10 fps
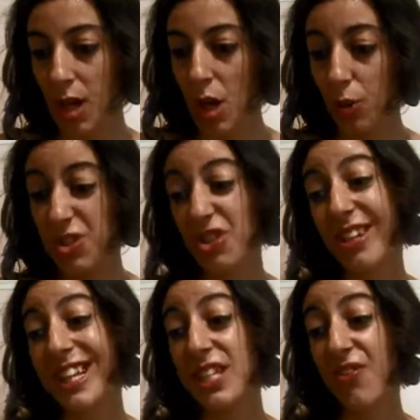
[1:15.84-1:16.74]
What's your
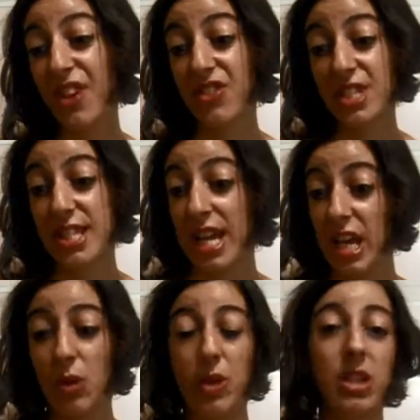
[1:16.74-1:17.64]
least favorite
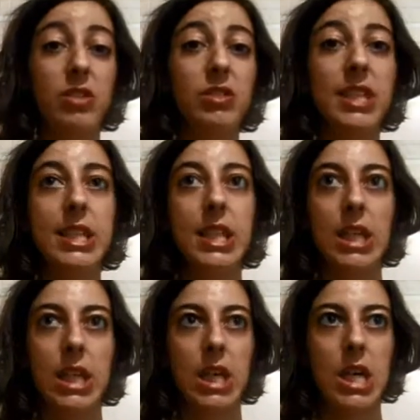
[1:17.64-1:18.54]
snack when you're reading?
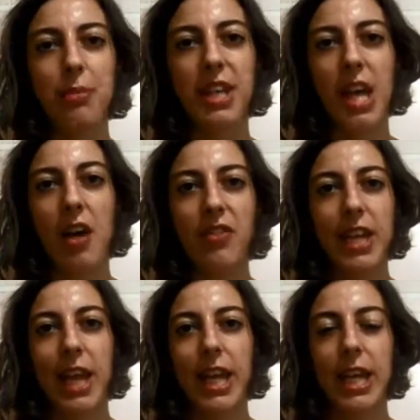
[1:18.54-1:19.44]
Think heavy
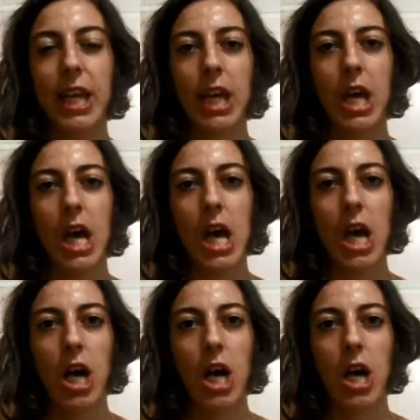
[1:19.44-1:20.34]
like
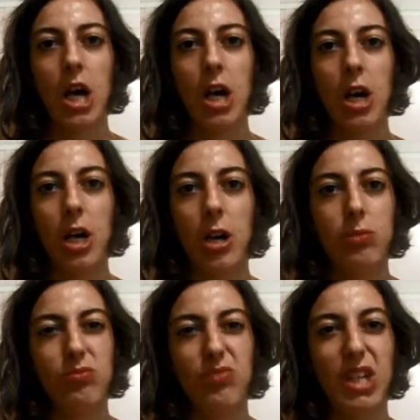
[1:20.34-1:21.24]

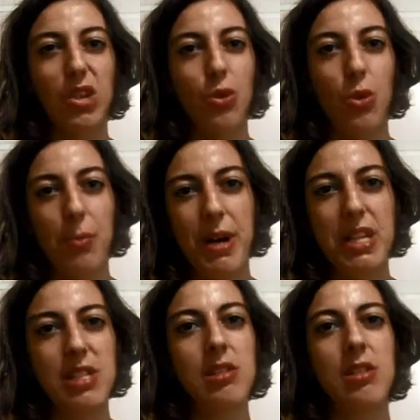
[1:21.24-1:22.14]
I don't know,
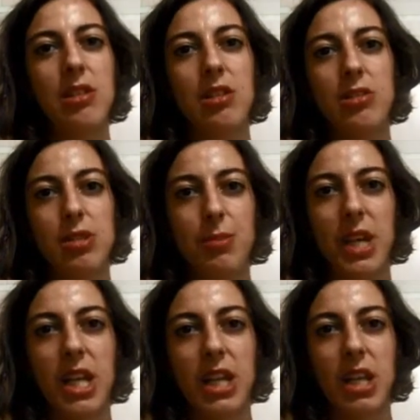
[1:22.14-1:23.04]
pasta or
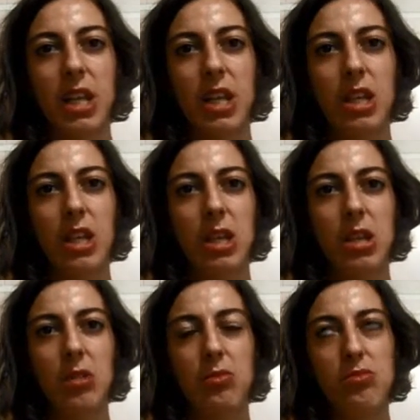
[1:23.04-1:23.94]

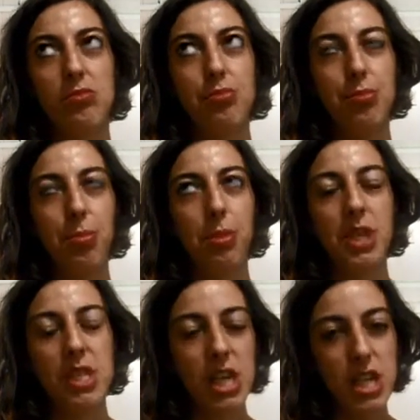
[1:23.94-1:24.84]
spaghetti.
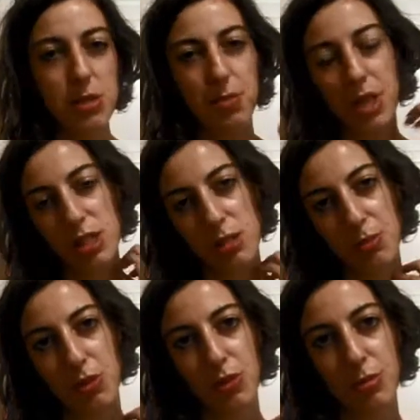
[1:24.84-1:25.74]
Pizza is
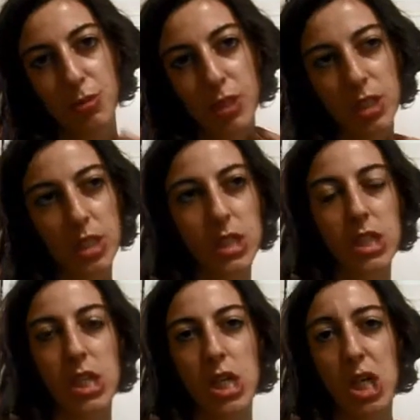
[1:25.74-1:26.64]
possible, but
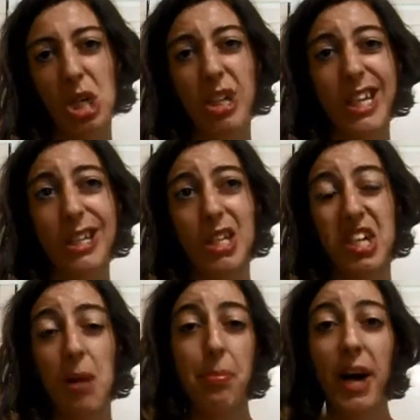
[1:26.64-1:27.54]
like a
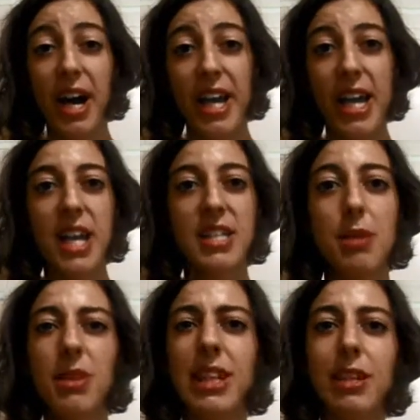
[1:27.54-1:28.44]
pie,
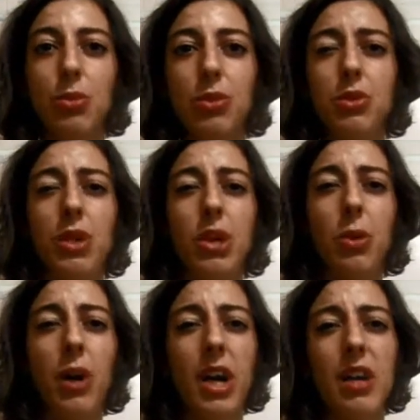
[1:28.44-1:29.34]
something that would
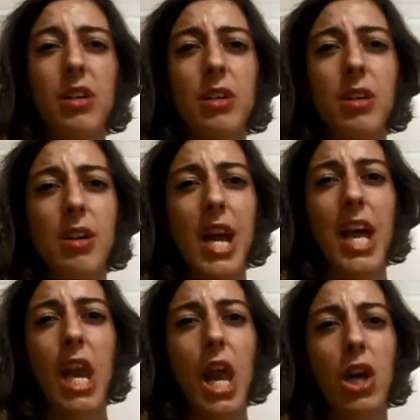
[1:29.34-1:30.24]
require a
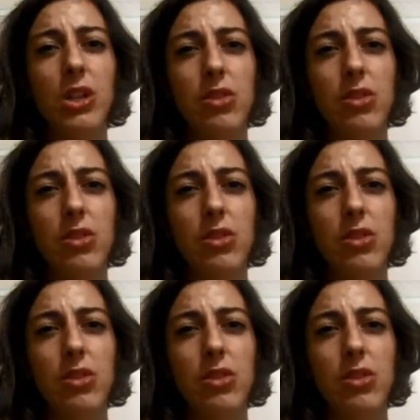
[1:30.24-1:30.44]
lot